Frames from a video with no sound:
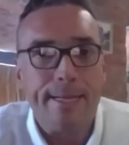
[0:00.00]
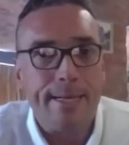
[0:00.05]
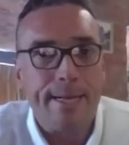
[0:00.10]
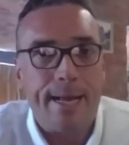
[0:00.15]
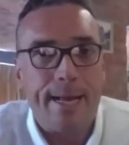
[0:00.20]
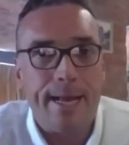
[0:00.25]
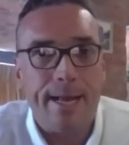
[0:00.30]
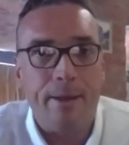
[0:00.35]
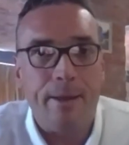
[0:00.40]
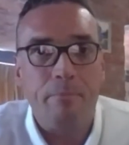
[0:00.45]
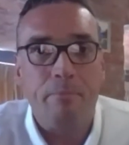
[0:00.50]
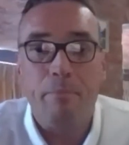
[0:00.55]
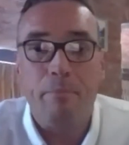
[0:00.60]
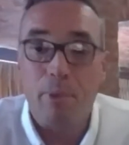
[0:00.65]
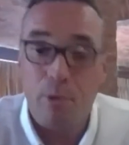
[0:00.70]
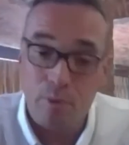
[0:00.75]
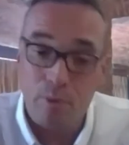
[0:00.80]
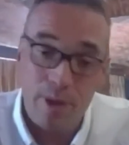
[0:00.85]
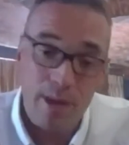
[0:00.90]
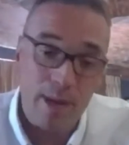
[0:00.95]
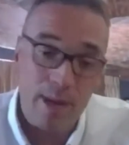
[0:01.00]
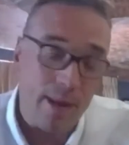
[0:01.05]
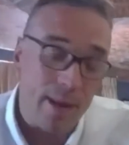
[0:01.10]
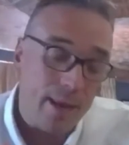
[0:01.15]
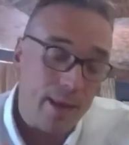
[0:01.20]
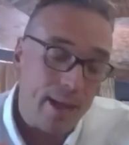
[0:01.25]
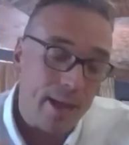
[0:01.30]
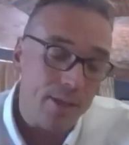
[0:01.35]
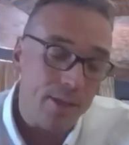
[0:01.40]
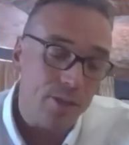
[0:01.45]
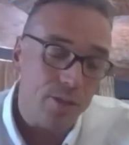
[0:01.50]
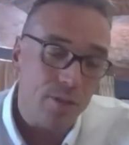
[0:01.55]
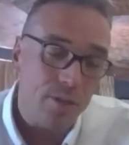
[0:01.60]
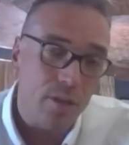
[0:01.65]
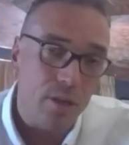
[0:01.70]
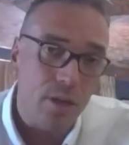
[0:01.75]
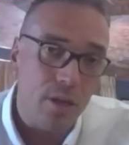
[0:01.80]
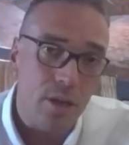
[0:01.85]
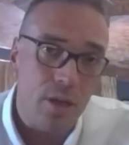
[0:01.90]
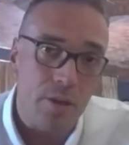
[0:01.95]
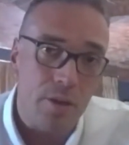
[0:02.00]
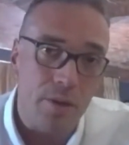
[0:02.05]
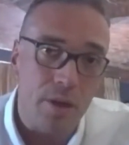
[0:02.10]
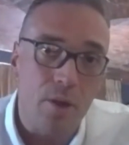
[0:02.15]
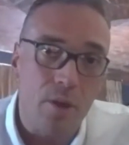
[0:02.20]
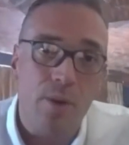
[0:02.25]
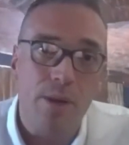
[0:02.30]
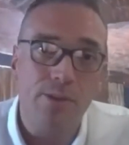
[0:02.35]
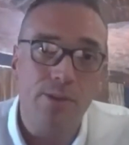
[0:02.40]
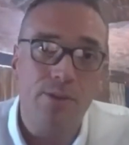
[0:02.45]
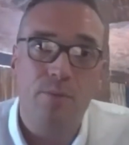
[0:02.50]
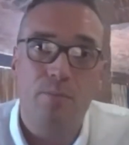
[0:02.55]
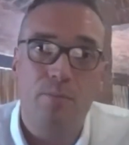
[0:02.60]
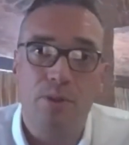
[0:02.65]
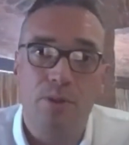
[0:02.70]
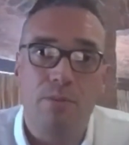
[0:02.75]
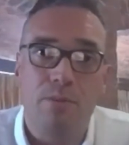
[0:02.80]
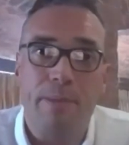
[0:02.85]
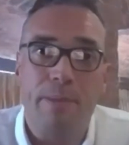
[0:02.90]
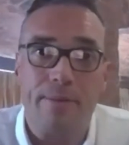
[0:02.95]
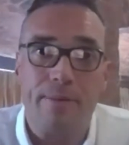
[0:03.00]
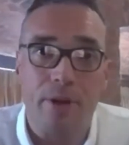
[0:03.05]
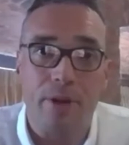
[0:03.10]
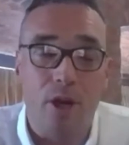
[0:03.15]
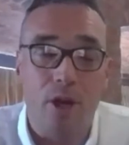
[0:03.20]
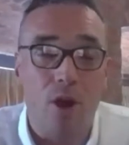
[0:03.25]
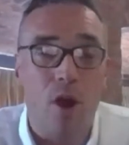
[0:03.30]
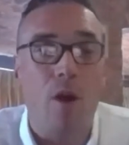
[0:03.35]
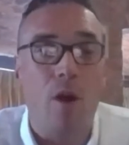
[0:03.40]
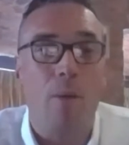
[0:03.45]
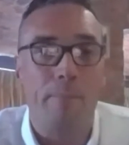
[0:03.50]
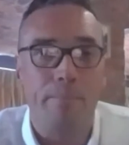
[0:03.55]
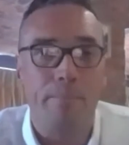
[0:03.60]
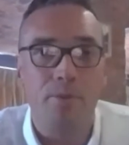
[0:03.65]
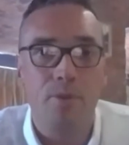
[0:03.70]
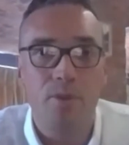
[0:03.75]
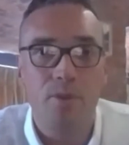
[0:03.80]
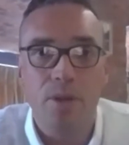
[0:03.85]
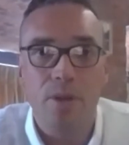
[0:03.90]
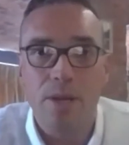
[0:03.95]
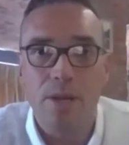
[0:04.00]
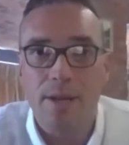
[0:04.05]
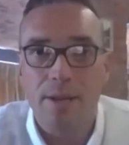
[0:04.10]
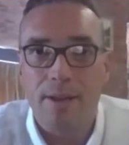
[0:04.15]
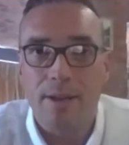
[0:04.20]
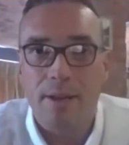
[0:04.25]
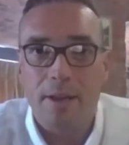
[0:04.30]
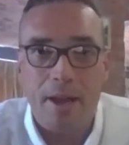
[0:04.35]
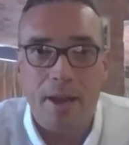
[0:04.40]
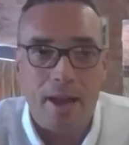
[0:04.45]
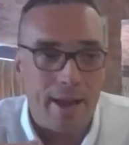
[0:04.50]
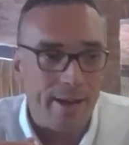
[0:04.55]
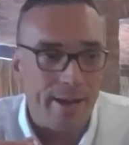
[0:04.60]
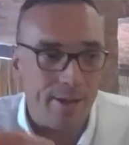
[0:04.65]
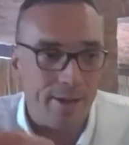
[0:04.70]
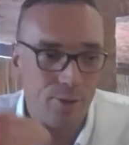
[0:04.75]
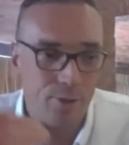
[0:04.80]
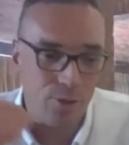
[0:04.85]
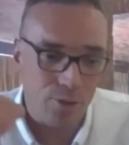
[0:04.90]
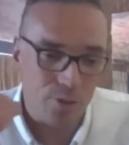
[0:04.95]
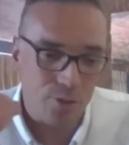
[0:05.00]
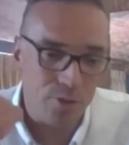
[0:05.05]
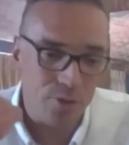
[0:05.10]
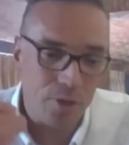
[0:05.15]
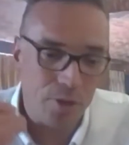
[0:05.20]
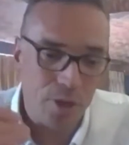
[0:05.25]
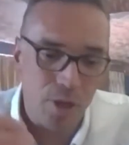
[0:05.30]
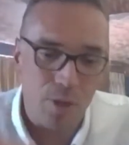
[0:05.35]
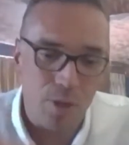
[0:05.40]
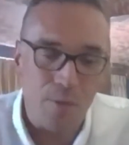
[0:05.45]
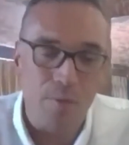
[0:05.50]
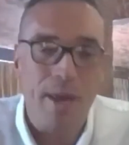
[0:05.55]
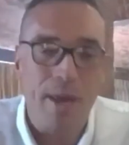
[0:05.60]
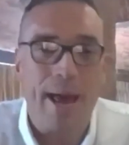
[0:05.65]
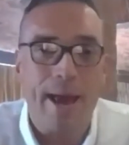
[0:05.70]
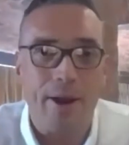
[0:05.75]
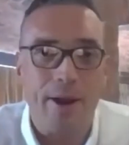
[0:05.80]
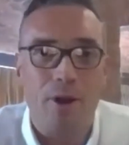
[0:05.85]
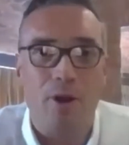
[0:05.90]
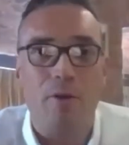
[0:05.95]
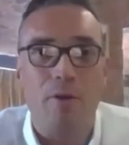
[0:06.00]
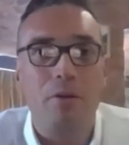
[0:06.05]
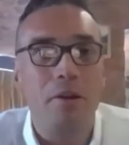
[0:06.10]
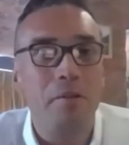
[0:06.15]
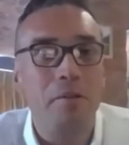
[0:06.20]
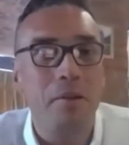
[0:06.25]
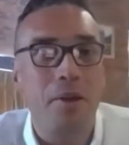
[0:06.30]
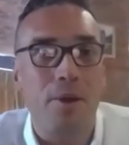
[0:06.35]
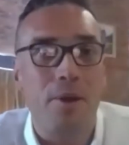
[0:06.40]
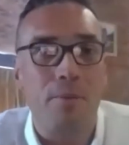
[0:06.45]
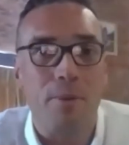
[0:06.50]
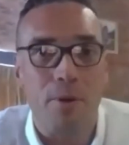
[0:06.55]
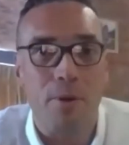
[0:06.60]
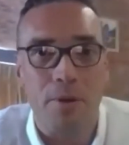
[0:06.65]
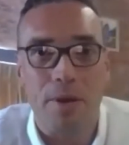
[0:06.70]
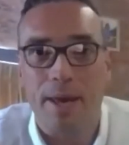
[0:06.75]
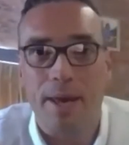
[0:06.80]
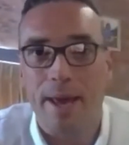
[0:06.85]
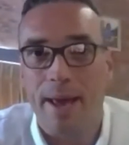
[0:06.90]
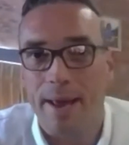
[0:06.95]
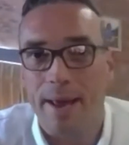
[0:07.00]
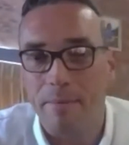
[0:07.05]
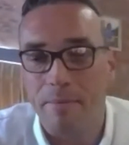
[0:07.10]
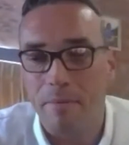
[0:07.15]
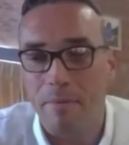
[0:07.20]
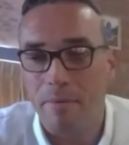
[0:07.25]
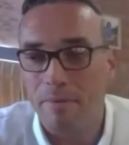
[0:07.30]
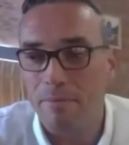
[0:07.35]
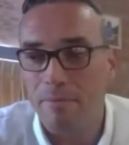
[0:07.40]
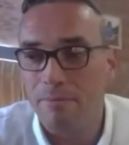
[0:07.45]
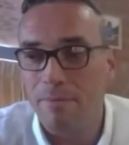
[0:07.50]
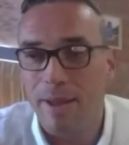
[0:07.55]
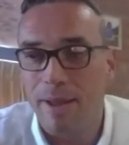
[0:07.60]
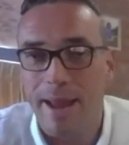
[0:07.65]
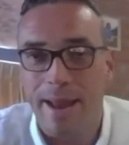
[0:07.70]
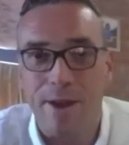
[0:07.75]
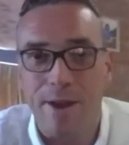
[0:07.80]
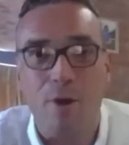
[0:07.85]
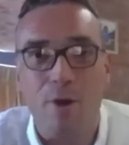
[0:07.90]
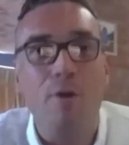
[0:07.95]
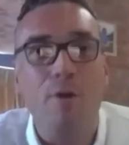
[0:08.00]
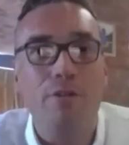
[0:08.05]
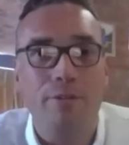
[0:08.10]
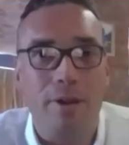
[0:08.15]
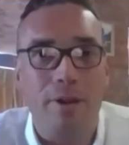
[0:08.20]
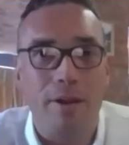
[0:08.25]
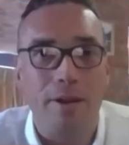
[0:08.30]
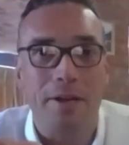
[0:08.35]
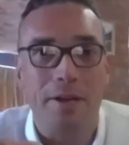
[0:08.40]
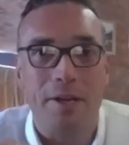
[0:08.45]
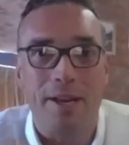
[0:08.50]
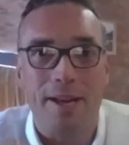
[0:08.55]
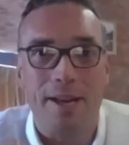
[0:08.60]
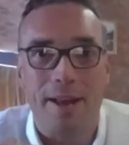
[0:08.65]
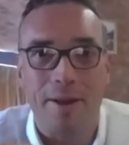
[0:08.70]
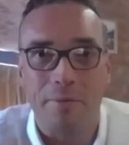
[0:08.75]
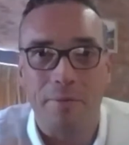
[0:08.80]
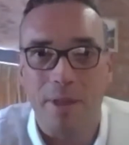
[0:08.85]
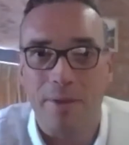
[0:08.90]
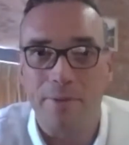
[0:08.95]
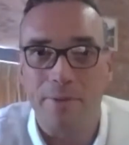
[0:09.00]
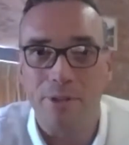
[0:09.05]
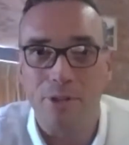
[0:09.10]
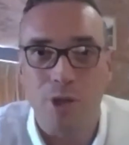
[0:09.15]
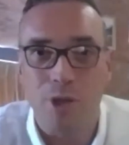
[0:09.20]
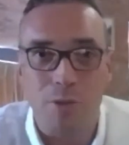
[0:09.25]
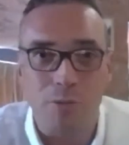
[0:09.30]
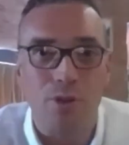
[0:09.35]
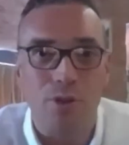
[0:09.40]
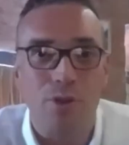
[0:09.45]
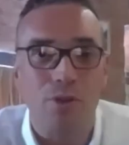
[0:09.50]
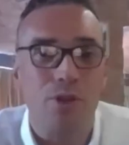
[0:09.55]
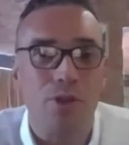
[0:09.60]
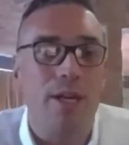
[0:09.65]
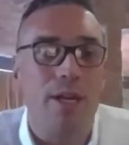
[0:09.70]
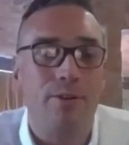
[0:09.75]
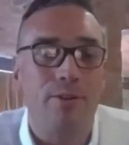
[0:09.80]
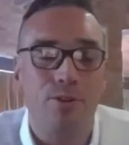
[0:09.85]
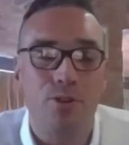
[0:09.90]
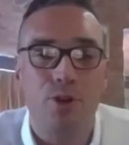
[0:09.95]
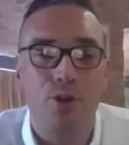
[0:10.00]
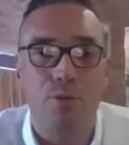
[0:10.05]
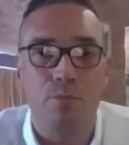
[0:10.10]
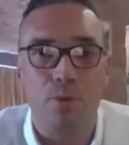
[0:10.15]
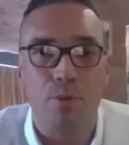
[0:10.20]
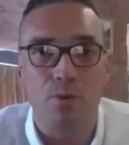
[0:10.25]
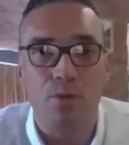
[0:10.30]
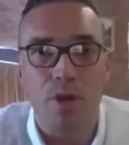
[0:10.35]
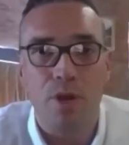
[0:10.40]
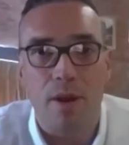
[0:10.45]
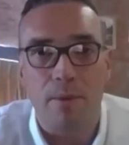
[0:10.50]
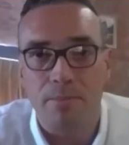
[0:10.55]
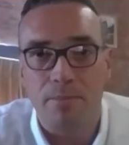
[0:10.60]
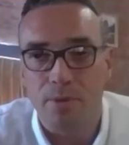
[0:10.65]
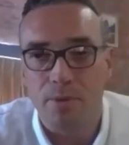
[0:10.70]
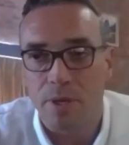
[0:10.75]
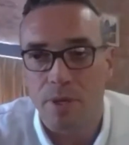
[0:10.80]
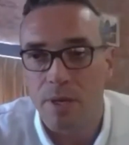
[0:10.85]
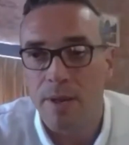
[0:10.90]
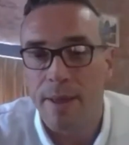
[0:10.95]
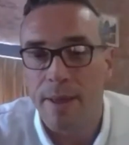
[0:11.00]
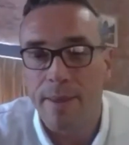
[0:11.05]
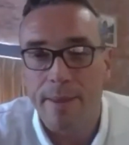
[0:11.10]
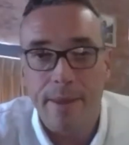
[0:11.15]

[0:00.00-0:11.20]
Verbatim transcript: Um, but really, I guess you know your question was about the comms, and it's just you cannot communicate enough, and you know there is no such thing as too much comms, and